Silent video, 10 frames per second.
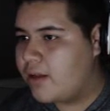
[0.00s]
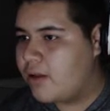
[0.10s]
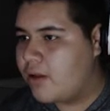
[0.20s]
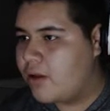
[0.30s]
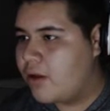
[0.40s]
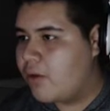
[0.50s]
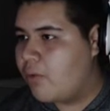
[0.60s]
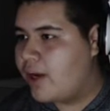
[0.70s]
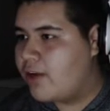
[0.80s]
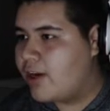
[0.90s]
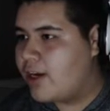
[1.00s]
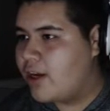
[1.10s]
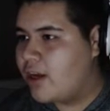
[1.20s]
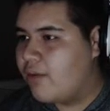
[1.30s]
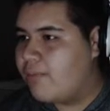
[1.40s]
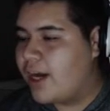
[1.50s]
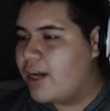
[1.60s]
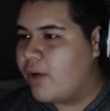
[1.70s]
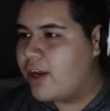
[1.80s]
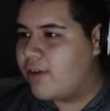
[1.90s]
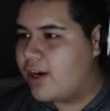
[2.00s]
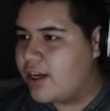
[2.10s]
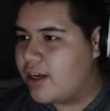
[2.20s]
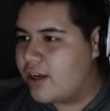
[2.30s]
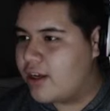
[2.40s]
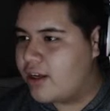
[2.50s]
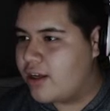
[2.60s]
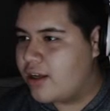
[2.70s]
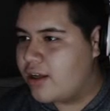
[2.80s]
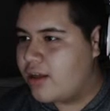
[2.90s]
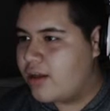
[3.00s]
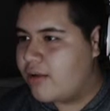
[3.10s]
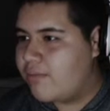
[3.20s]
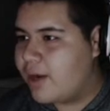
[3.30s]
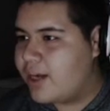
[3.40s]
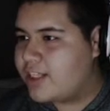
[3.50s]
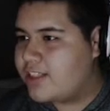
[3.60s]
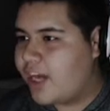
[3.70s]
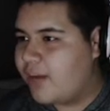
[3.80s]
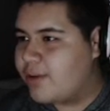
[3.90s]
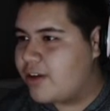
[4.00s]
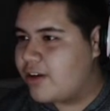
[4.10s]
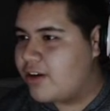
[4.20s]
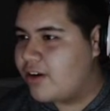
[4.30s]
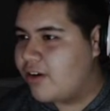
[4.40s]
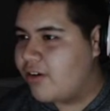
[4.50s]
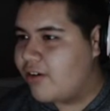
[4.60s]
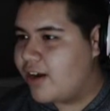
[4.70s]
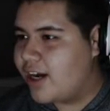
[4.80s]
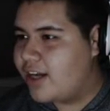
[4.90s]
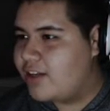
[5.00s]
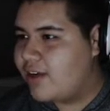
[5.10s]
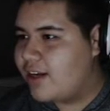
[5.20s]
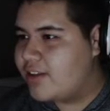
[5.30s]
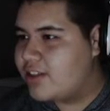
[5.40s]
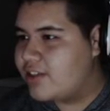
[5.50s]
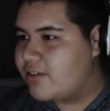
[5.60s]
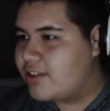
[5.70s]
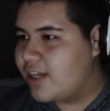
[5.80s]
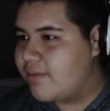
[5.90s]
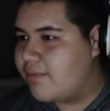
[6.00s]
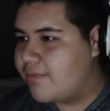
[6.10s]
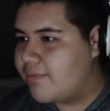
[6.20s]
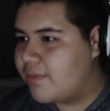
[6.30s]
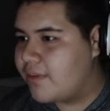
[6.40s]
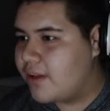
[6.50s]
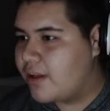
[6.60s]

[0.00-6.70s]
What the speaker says: The hell? Why are you running? Bonnie, why are you running? Bonnie, stop it. No, I didn't do anything to you. Stop.